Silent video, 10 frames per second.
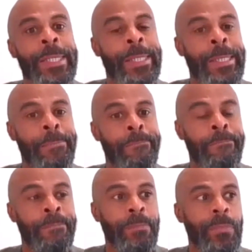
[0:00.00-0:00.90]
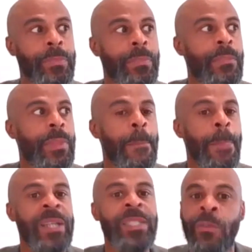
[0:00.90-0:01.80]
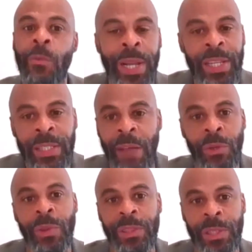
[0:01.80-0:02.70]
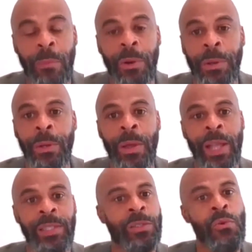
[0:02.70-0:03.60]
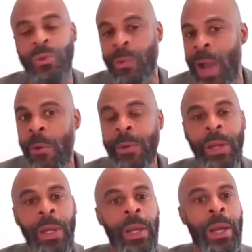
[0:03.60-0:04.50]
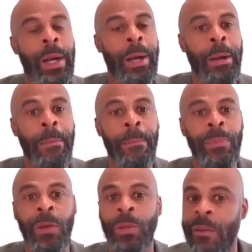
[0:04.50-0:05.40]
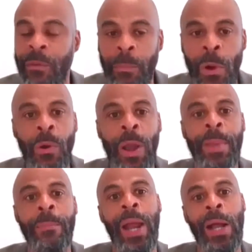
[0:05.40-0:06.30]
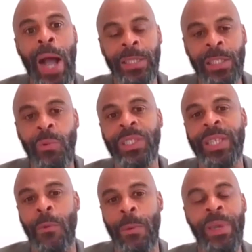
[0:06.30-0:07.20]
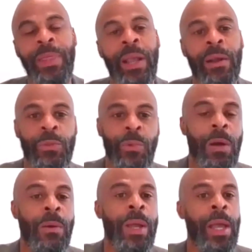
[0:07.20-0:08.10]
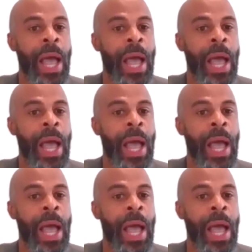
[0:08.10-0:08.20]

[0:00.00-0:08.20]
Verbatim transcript: um because everyone needs stuff to do in the summer. You know, that's schools are out. Um, they're looking for programming, but I, I, just wish that would be there as well.